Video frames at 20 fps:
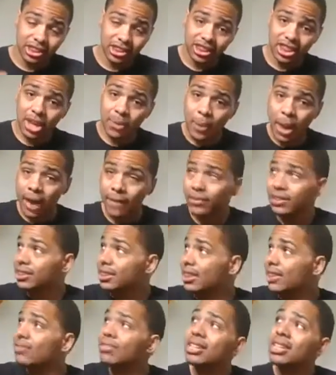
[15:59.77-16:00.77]
them having
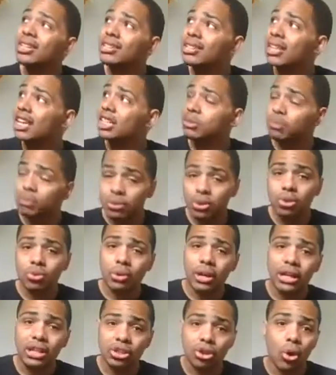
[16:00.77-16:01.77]
DVD slash
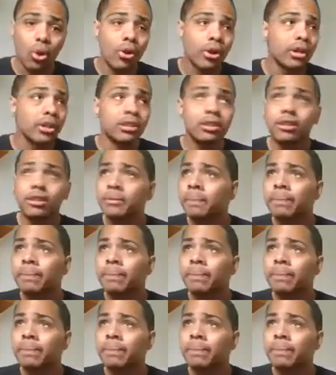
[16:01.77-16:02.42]
Blu-rays on